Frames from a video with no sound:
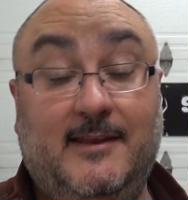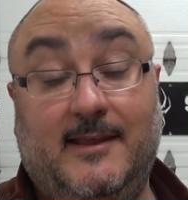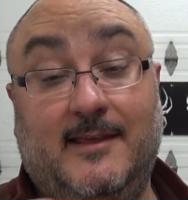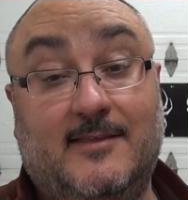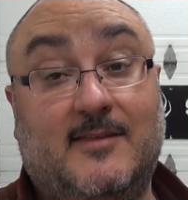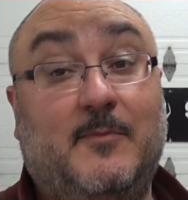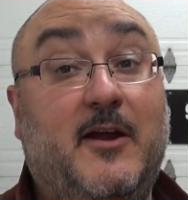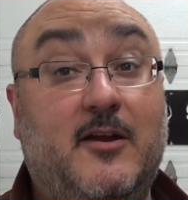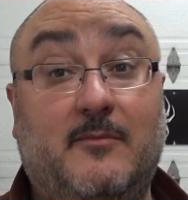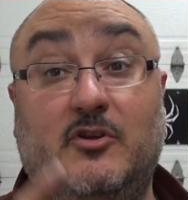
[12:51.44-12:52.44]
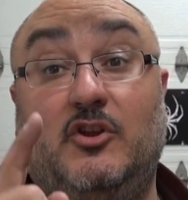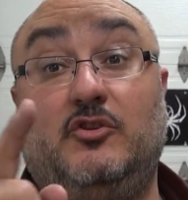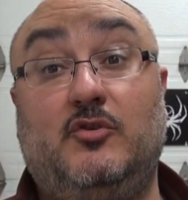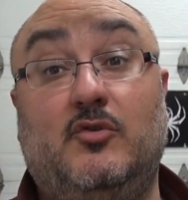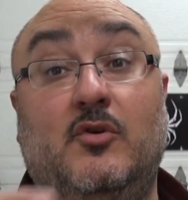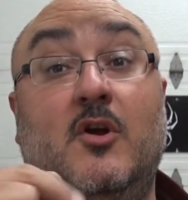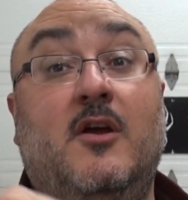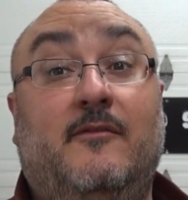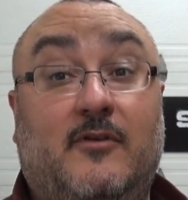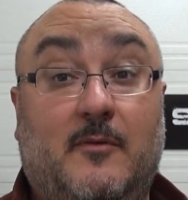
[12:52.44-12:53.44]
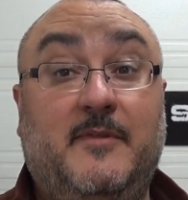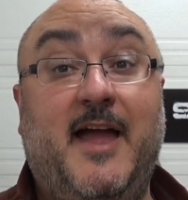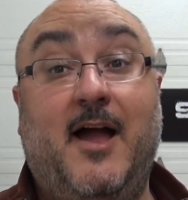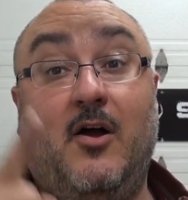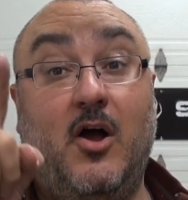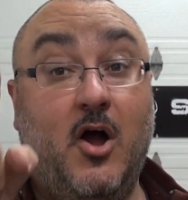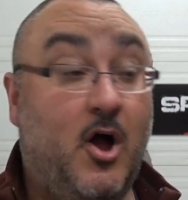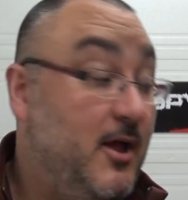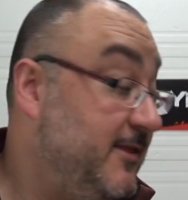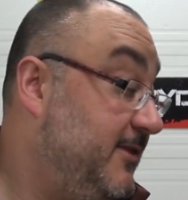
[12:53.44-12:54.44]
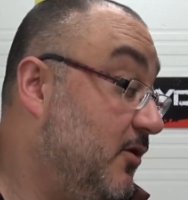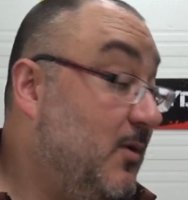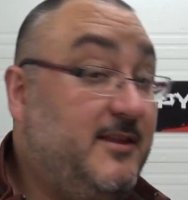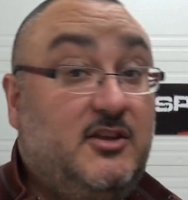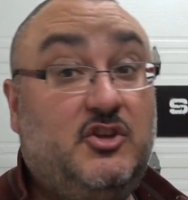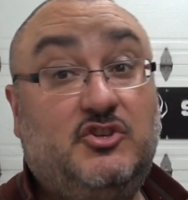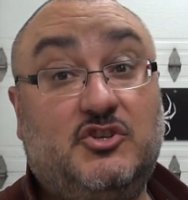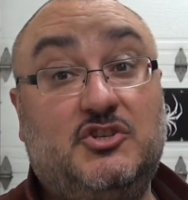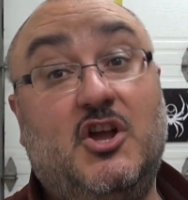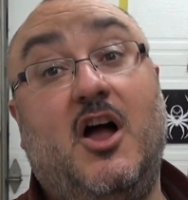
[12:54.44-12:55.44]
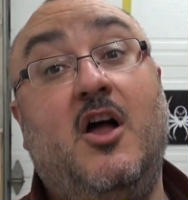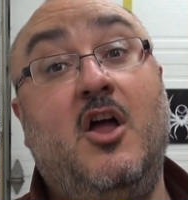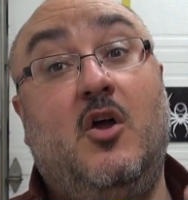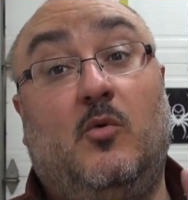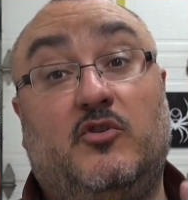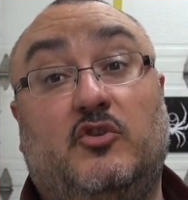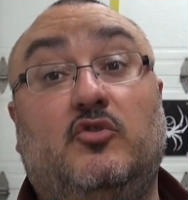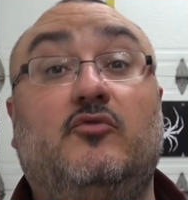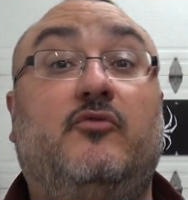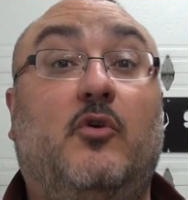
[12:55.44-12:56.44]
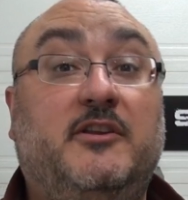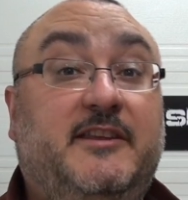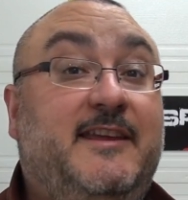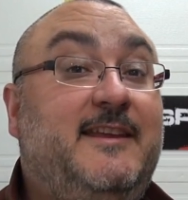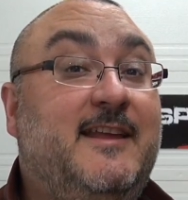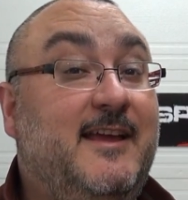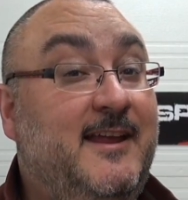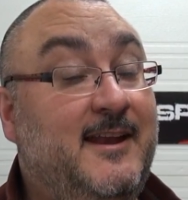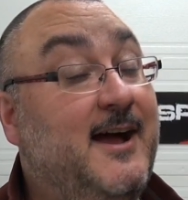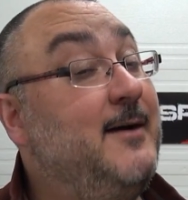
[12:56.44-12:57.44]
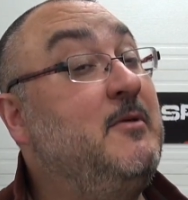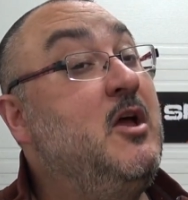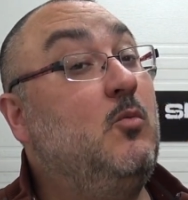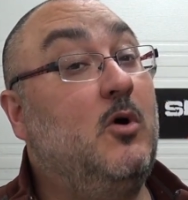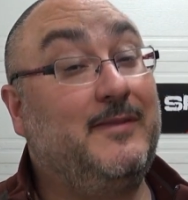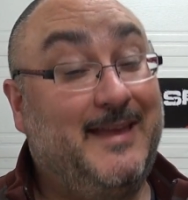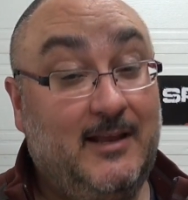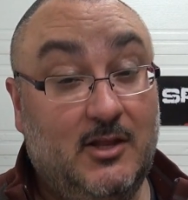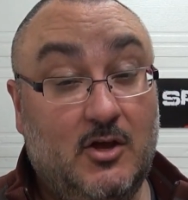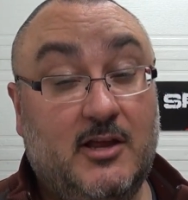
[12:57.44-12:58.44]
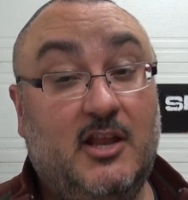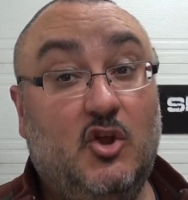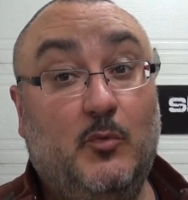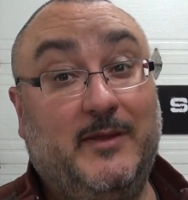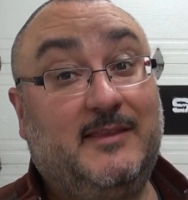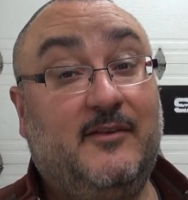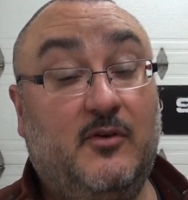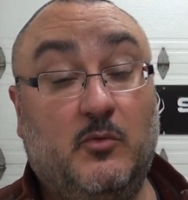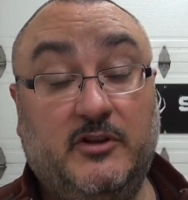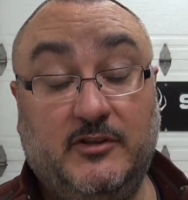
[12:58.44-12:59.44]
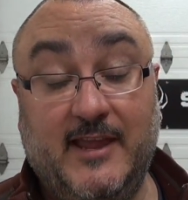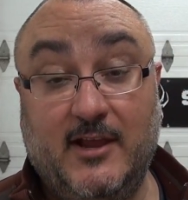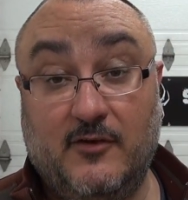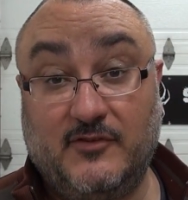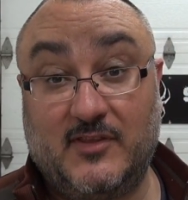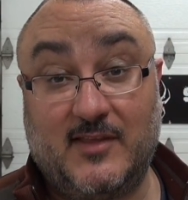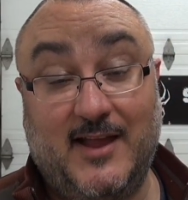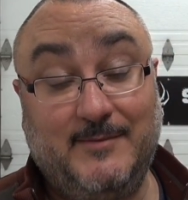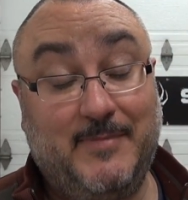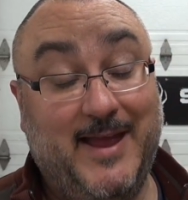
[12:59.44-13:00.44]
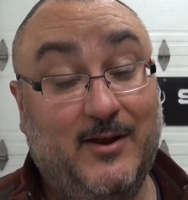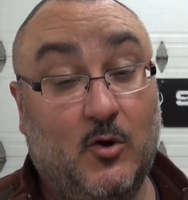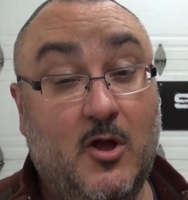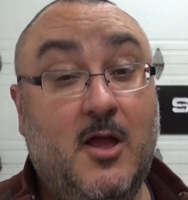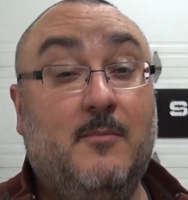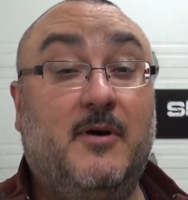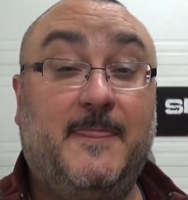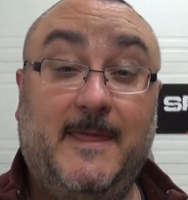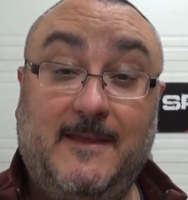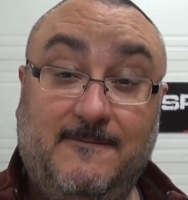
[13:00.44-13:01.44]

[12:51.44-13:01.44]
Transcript: is the Spyder I'm going to do from now on. The one that you just saw was a 214 and up. Well, they look a little bit different when you take off the side panel, but they